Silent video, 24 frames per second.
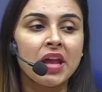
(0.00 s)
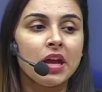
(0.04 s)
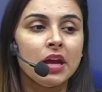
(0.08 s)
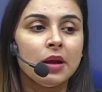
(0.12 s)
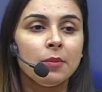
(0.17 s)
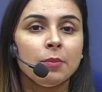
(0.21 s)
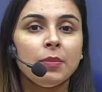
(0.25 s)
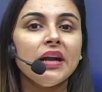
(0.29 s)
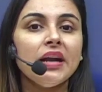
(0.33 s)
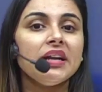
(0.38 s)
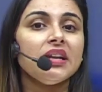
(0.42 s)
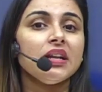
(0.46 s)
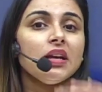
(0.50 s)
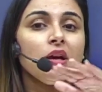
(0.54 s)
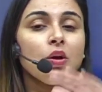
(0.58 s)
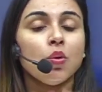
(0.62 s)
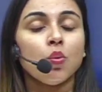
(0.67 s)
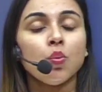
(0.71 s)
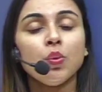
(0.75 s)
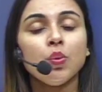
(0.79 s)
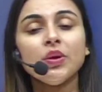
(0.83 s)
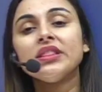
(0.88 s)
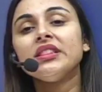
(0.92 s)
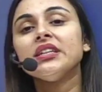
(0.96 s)
But
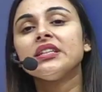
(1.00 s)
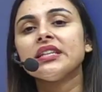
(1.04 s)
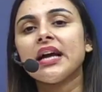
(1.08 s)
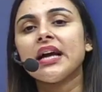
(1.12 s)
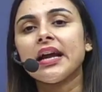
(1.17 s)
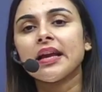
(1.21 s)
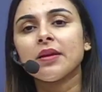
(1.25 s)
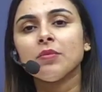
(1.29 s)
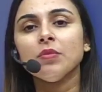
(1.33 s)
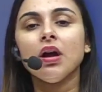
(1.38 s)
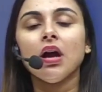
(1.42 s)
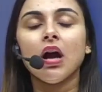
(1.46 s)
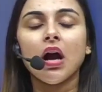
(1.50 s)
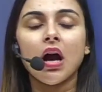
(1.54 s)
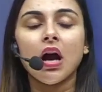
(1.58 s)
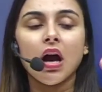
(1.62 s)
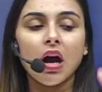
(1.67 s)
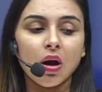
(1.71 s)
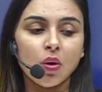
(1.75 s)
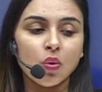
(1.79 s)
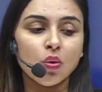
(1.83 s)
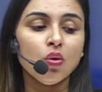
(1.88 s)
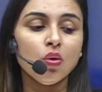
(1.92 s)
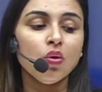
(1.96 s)
with the time,
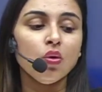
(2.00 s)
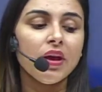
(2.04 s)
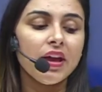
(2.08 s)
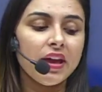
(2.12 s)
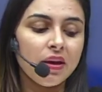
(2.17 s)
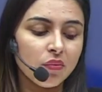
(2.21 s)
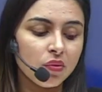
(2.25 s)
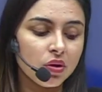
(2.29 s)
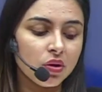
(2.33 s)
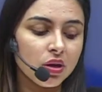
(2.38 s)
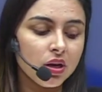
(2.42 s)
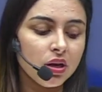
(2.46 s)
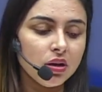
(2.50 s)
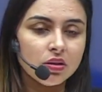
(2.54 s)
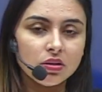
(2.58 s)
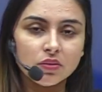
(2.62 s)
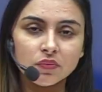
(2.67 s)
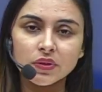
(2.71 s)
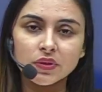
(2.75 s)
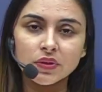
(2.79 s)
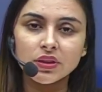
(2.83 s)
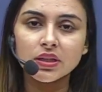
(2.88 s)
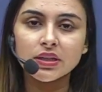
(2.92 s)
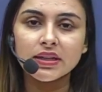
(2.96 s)
however,
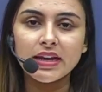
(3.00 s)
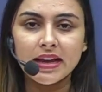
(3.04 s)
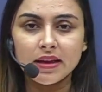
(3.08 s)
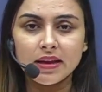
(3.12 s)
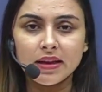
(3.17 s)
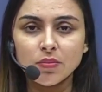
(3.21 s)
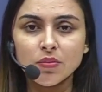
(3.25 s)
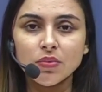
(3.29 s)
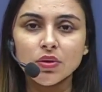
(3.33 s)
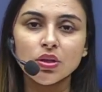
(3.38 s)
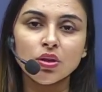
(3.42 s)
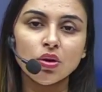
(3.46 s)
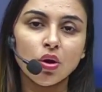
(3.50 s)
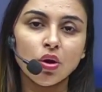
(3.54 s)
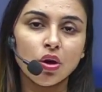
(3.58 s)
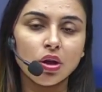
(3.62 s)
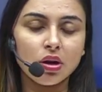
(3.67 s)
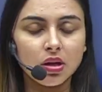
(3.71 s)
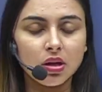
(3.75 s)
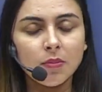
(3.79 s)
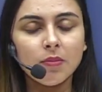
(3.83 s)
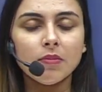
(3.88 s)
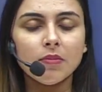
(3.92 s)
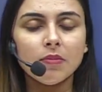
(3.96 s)
with the time, your
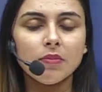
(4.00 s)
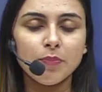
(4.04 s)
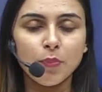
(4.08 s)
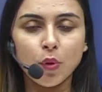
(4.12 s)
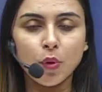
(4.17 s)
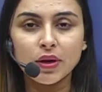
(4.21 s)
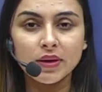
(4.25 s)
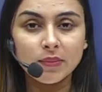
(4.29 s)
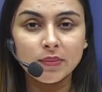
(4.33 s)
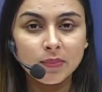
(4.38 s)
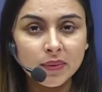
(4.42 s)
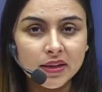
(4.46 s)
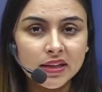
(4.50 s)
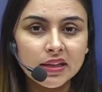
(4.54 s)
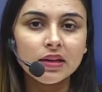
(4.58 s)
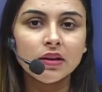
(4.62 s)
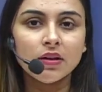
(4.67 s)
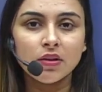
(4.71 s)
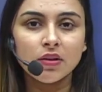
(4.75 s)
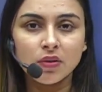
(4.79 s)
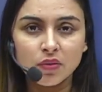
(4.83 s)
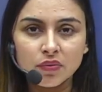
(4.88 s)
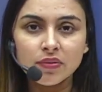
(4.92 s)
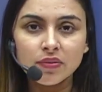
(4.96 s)
um, pocket money
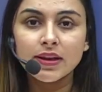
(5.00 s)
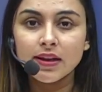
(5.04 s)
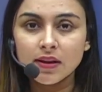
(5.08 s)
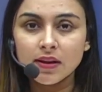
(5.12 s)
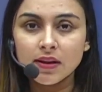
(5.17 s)
will